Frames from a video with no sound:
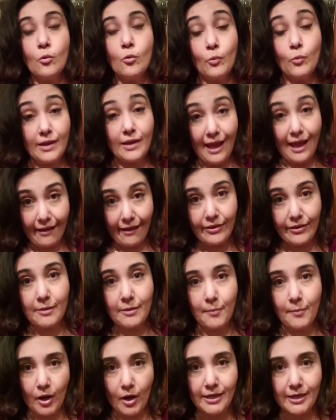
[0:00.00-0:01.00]
when having
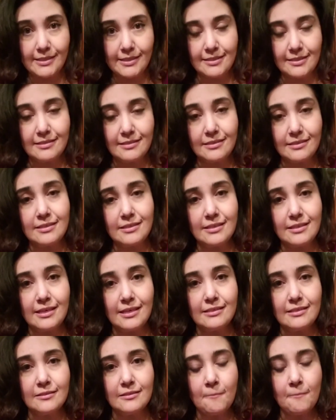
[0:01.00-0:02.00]
Parkinson's
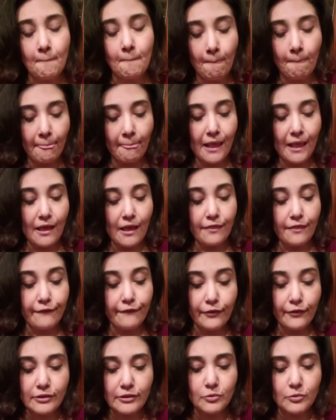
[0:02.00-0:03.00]
disease. The
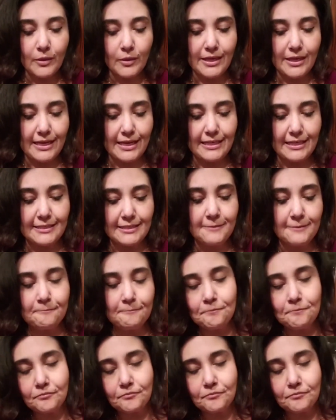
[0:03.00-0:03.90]
first one is